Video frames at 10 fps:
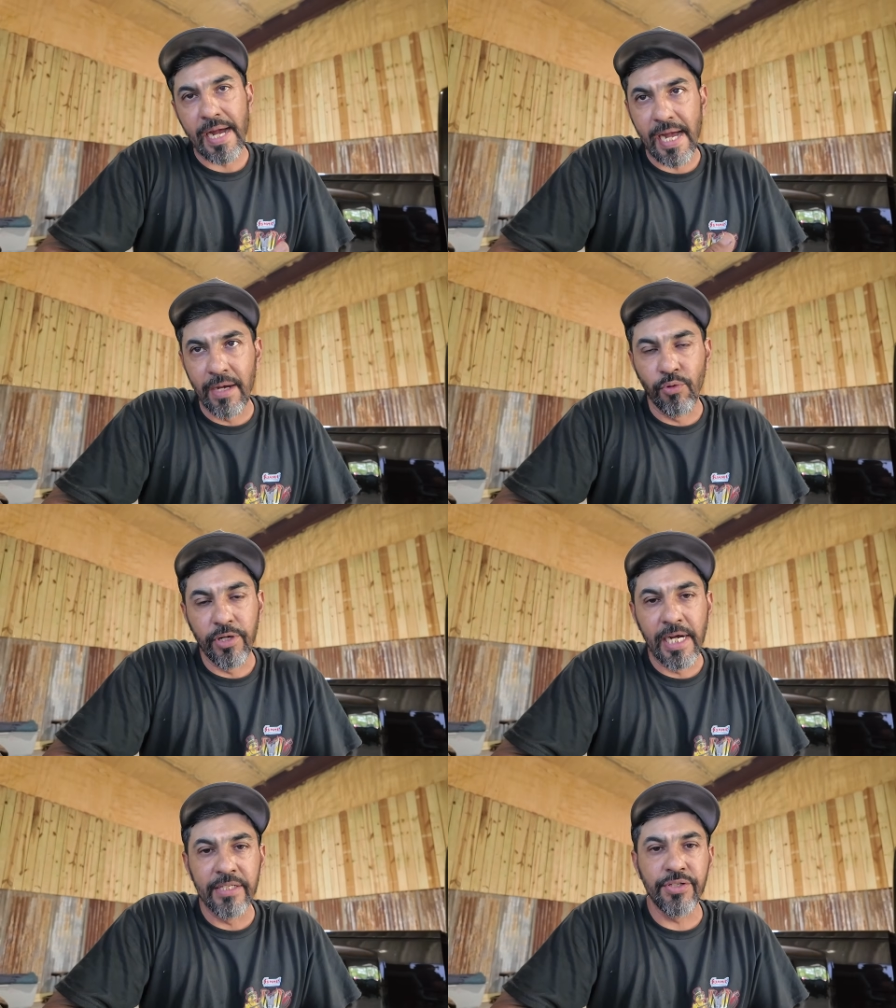I would
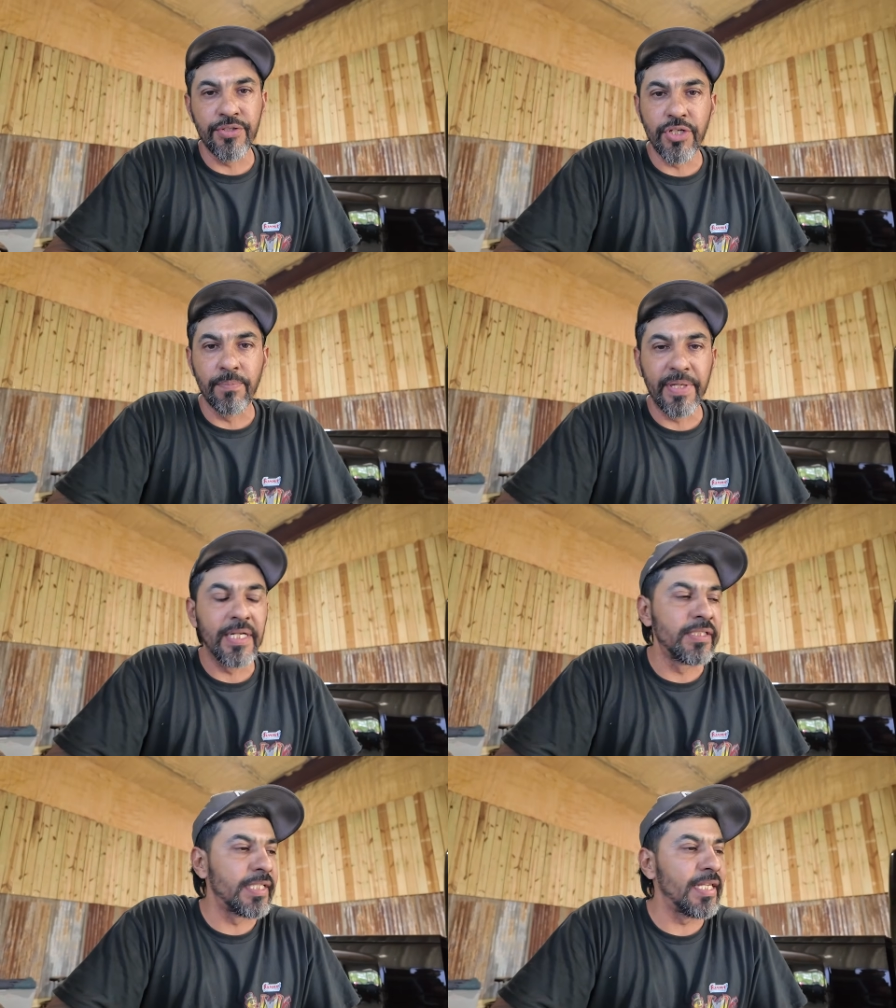not just jump in
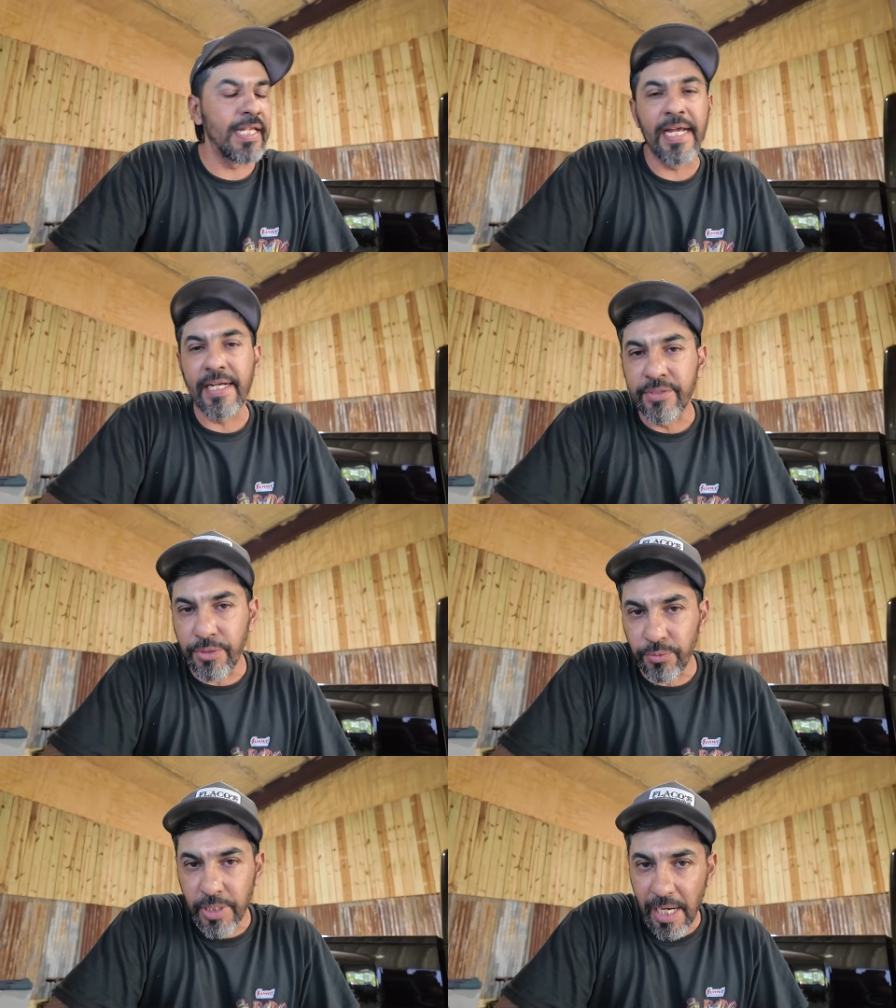and say that I can
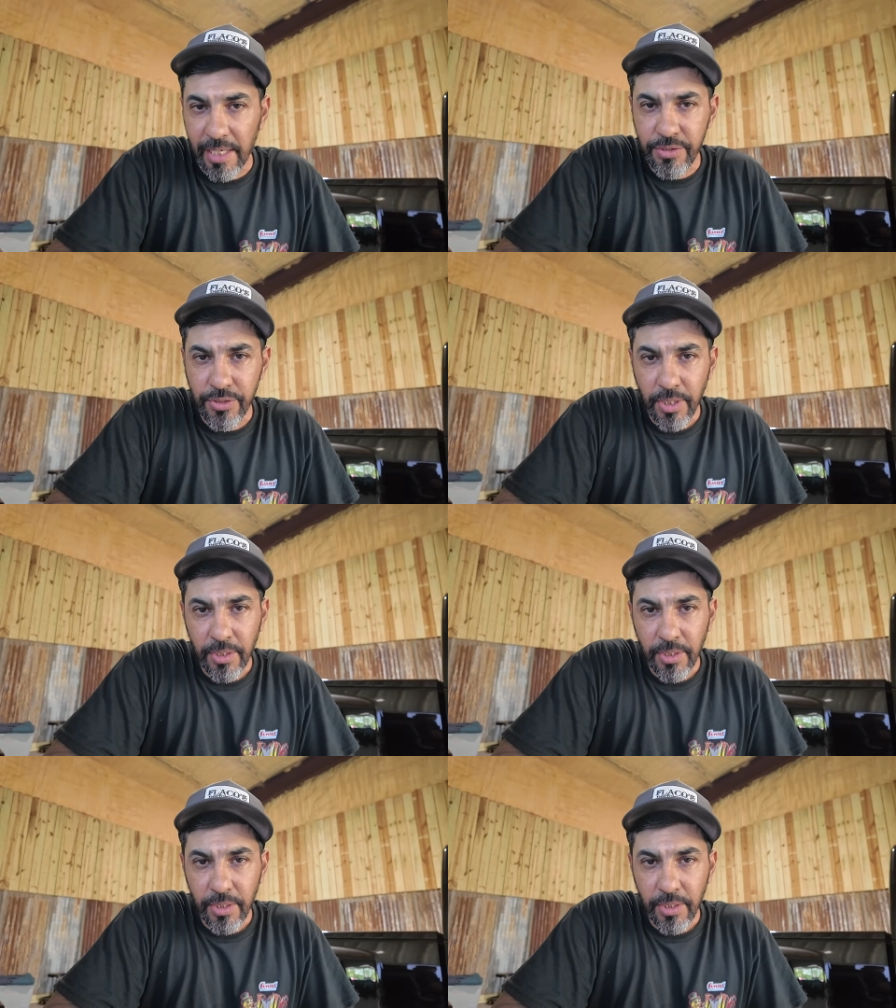tune Dodge.